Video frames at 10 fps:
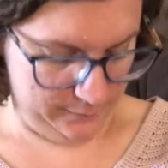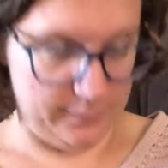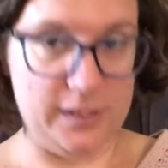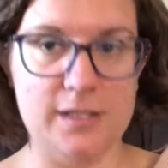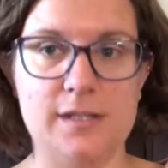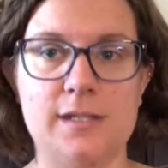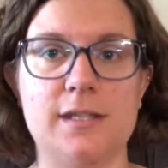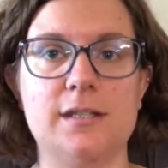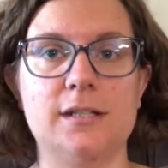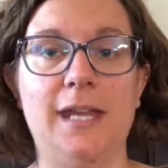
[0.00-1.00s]
But this is
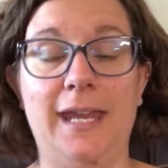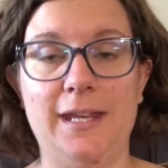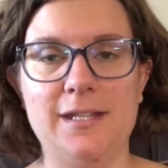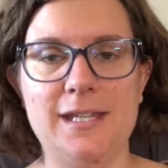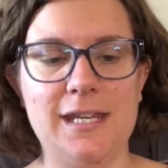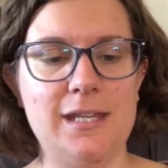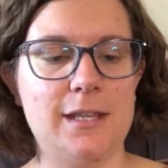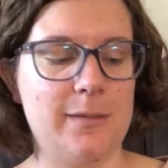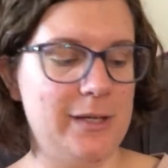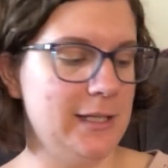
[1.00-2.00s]
the Hannity
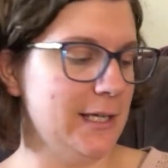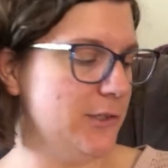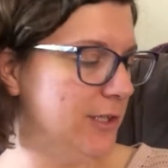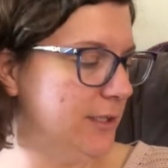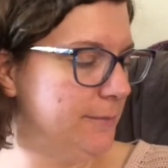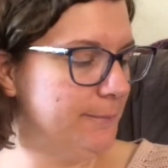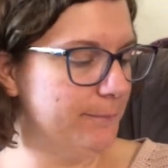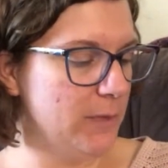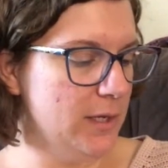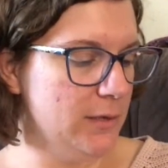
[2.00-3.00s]
that I made last year,
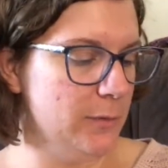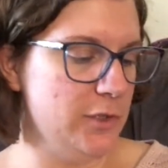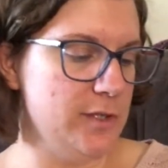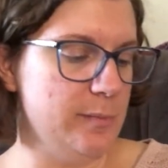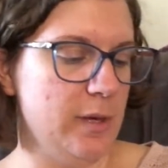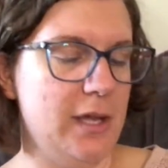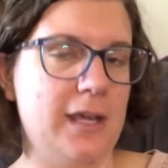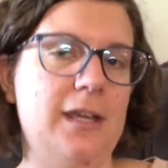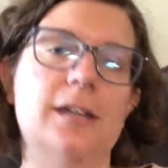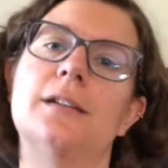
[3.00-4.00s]
which is
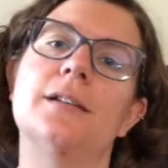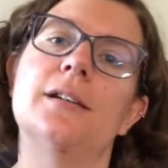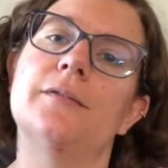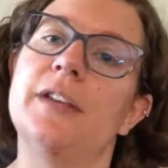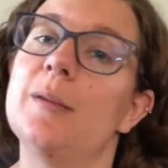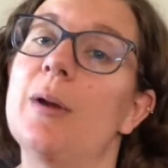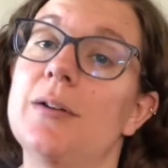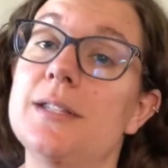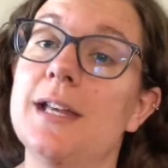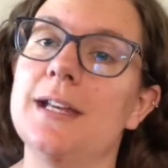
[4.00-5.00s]
by Vicki
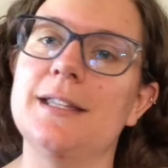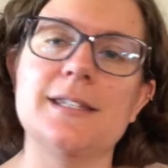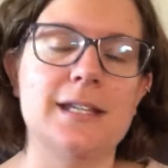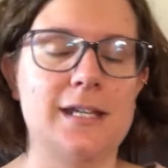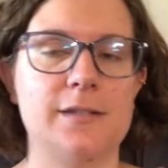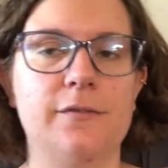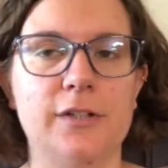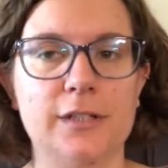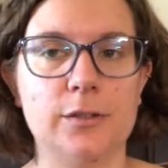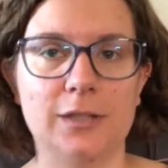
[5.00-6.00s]
Brown Designs, and has a
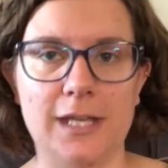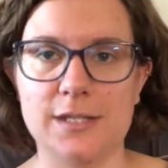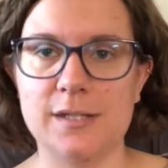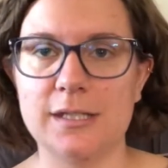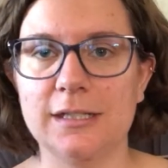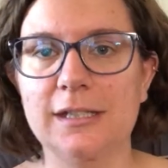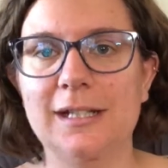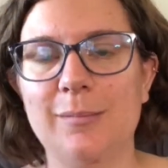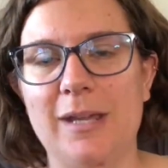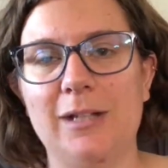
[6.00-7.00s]
fun little lace
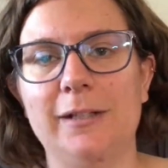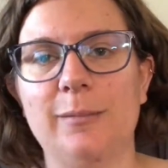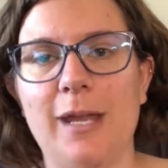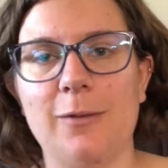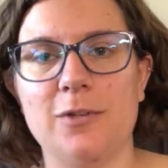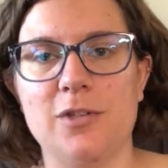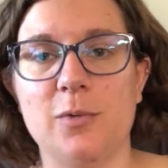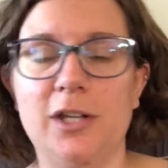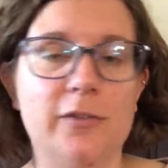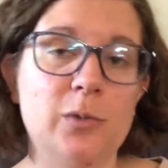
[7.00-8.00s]
panel on the back, which is
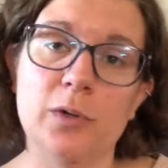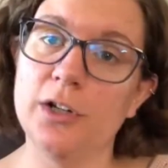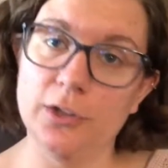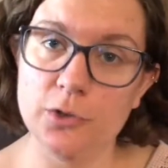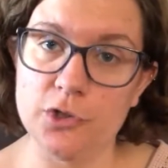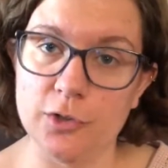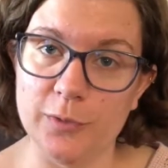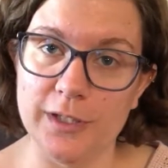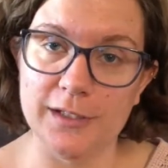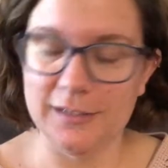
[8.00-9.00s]
why you have to wear an undershirt
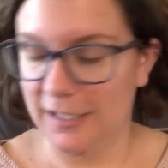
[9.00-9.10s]
with it.